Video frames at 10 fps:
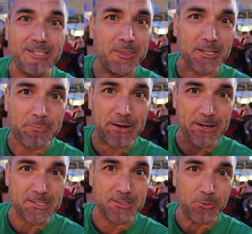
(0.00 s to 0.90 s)
nothing
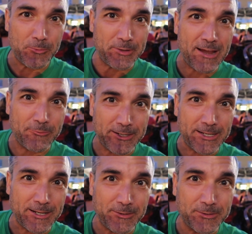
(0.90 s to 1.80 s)
compares to what we have right
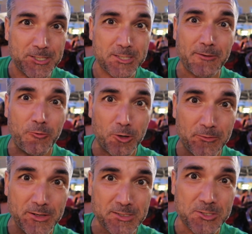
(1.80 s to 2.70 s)
now. Just the four
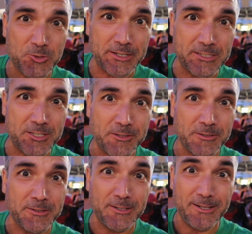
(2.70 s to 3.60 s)
of us enjoying each other.
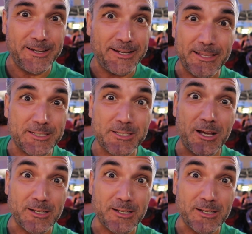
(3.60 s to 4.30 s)
This is